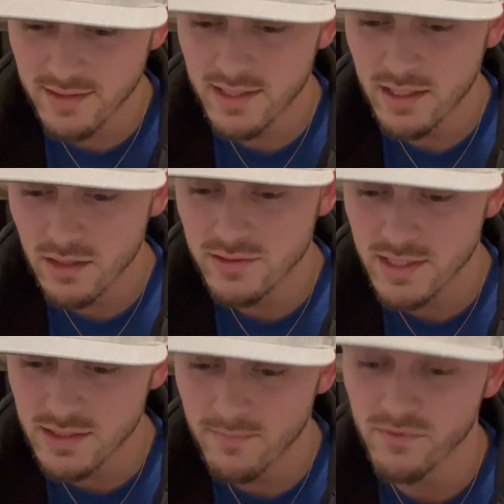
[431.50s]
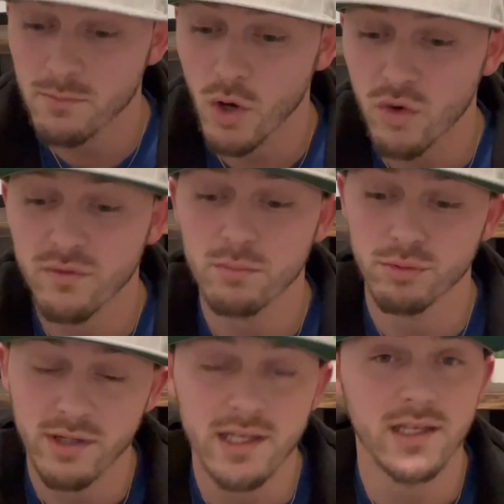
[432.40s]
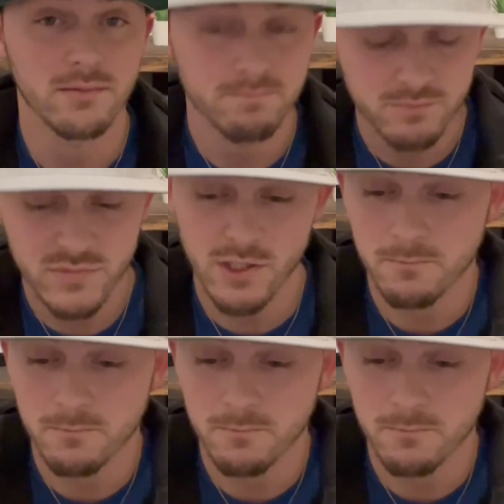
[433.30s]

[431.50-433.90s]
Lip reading: the ecosystem from overbreeding. So.